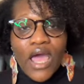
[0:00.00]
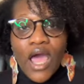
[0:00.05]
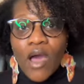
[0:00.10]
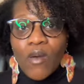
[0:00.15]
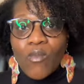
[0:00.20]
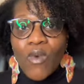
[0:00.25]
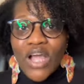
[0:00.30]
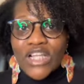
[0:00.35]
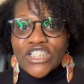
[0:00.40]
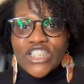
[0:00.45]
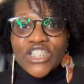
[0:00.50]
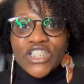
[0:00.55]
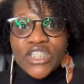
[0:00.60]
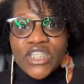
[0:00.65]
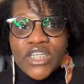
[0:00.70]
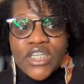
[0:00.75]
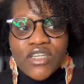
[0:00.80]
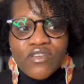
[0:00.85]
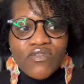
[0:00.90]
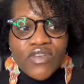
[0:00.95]
I'm watching
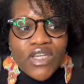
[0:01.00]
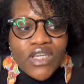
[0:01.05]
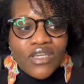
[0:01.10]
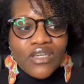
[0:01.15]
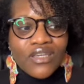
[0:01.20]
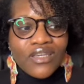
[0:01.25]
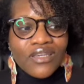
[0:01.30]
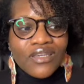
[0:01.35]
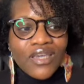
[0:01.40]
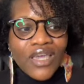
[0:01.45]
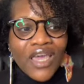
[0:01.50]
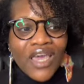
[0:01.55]
TV,